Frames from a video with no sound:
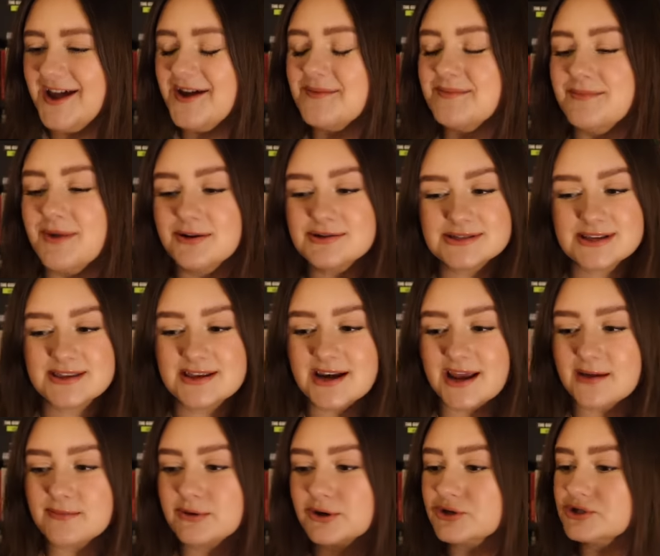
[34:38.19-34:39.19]
Most of the
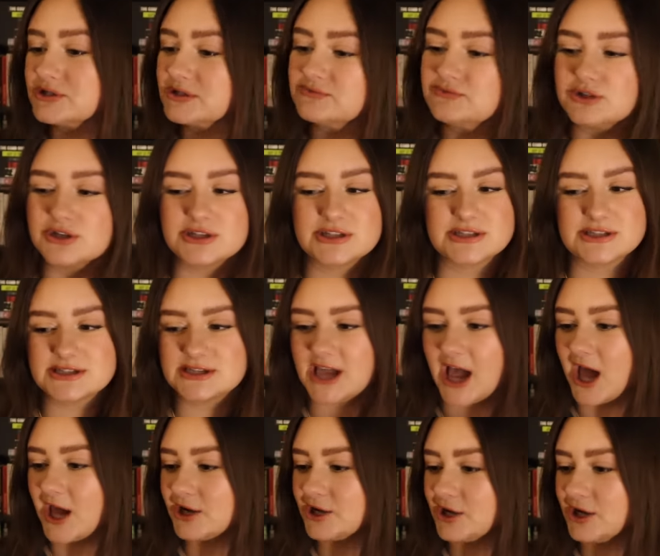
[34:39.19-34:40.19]
neighbors just
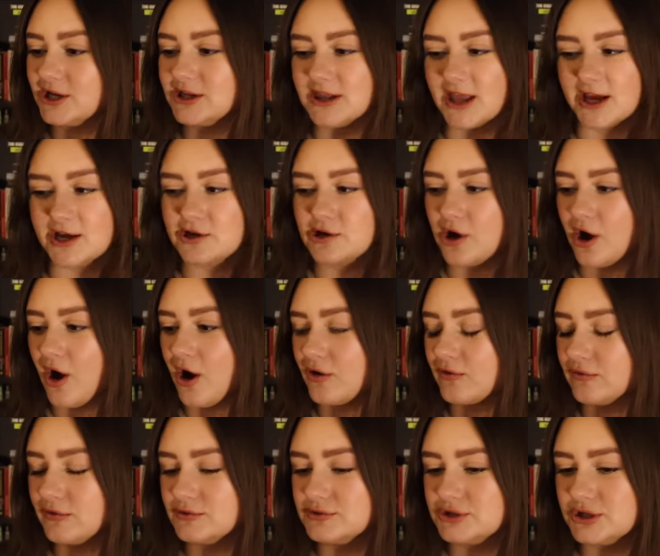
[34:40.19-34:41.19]
scatter like
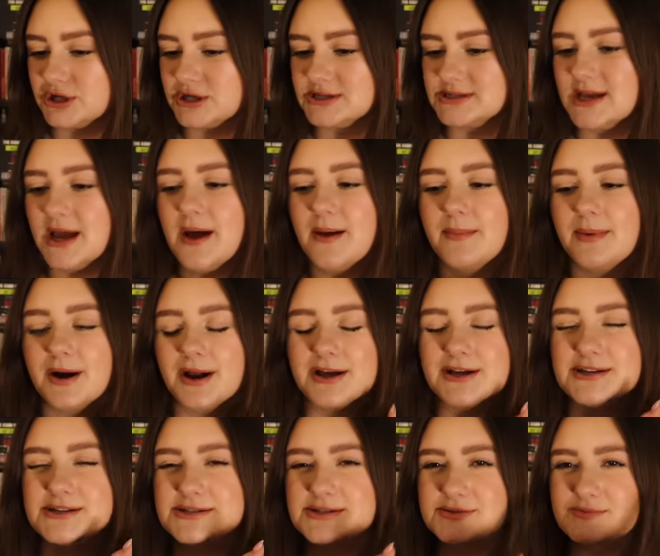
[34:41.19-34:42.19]
cockroaches, but
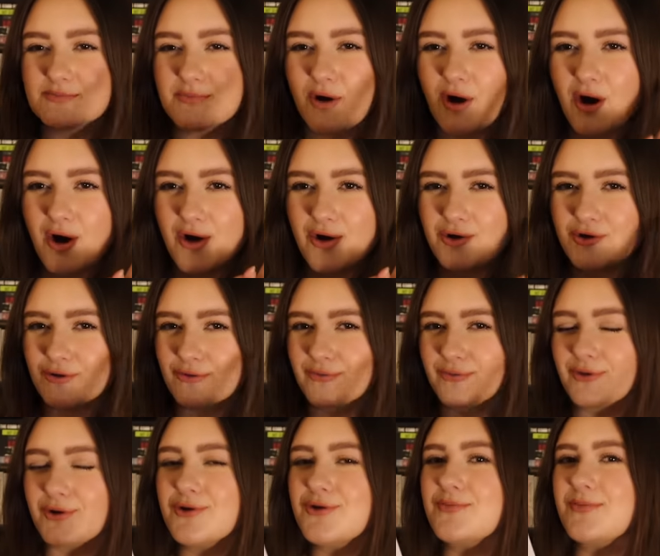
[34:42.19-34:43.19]
a small
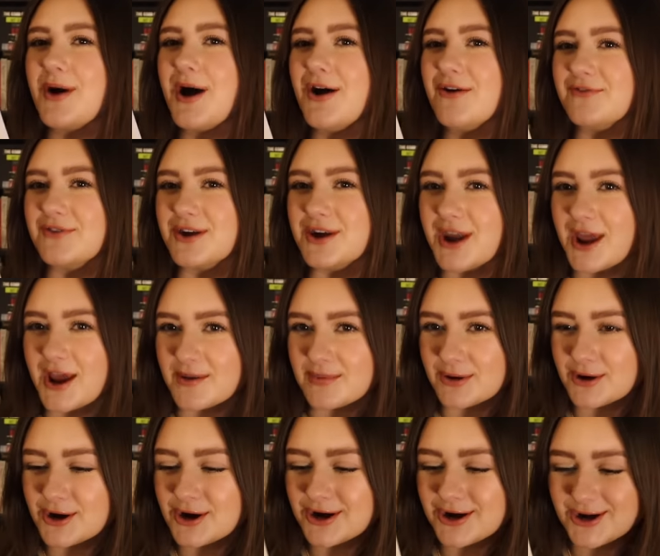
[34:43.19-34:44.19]
group of
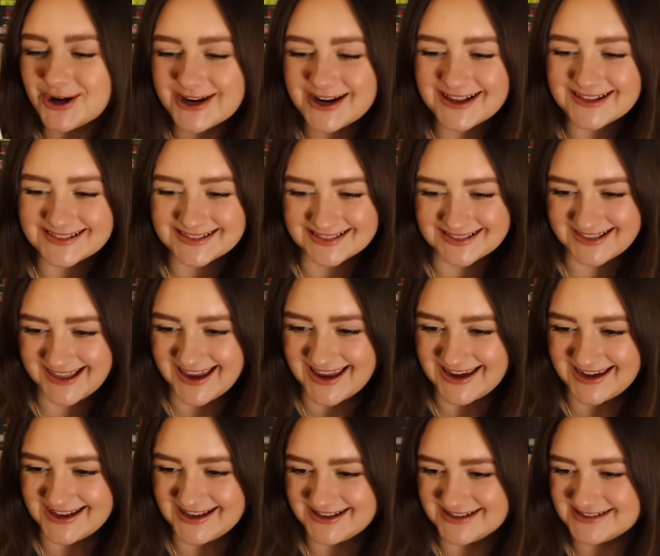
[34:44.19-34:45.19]
neighborhood
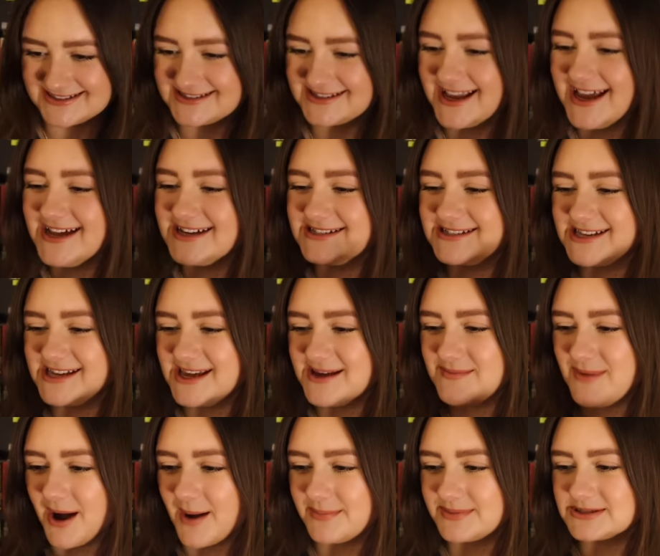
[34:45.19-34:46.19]
ladies
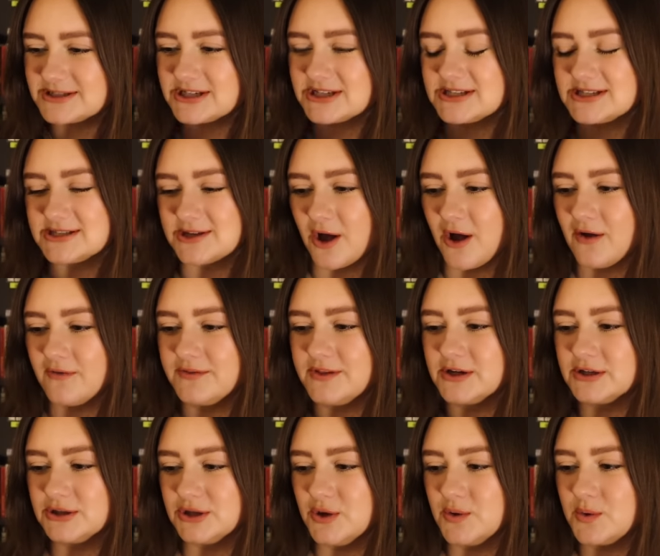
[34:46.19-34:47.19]
team up to solve
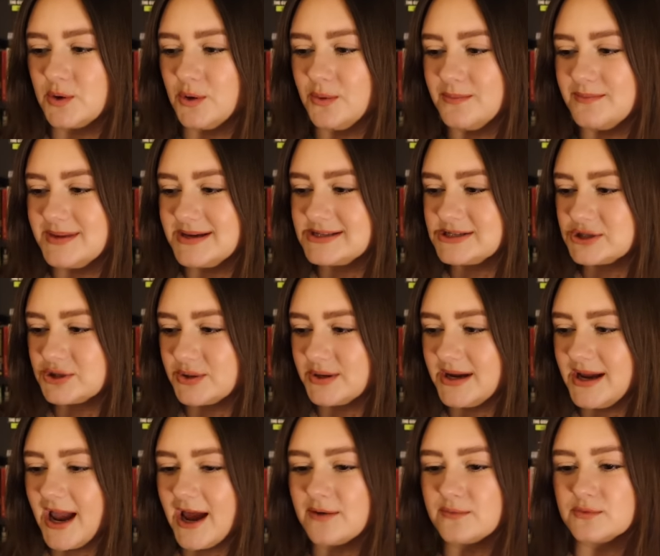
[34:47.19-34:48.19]
their local
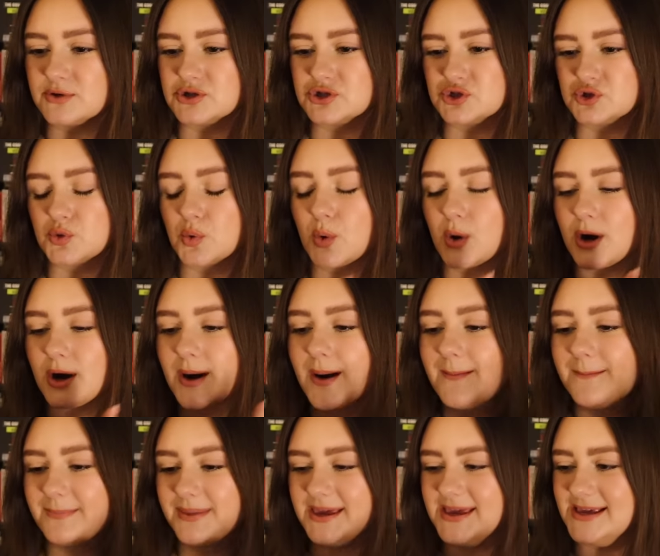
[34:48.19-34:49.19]
mystery and restore
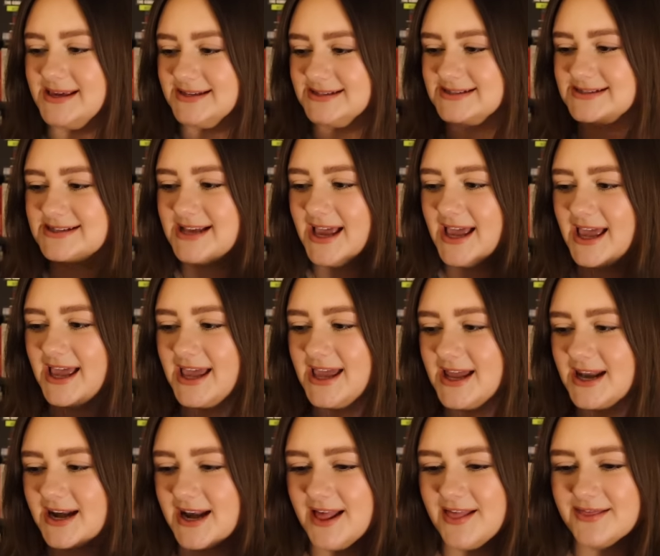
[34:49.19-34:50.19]
peace
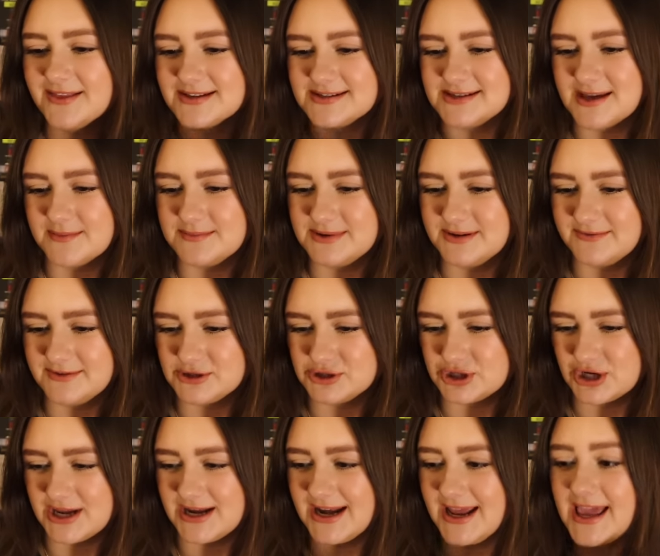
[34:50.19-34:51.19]
in the
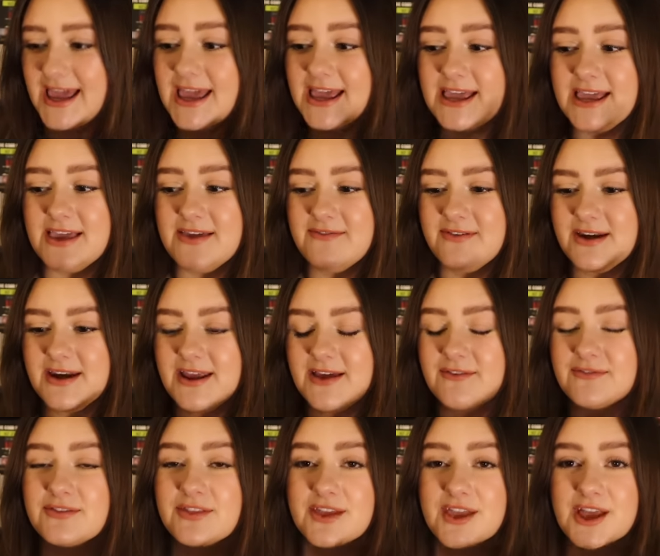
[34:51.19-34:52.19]
subdivision, even
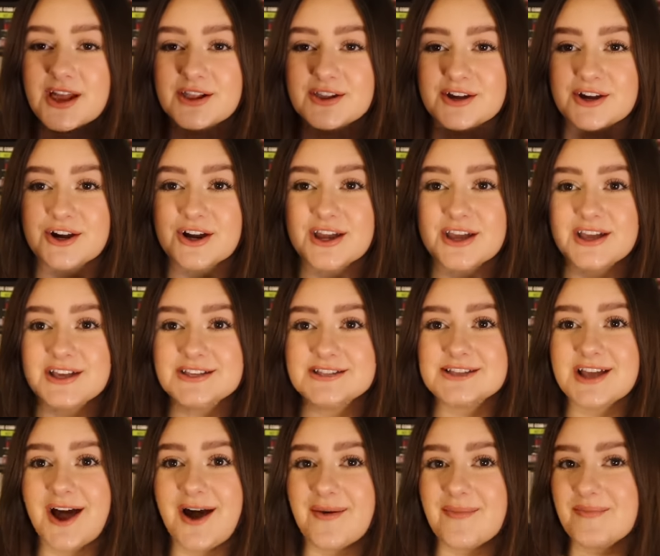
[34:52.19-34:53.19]
if the killer
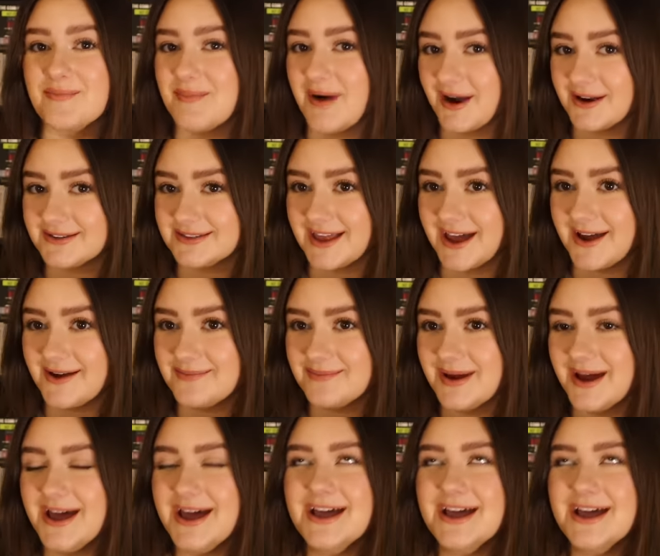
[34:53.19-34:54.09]
is among them.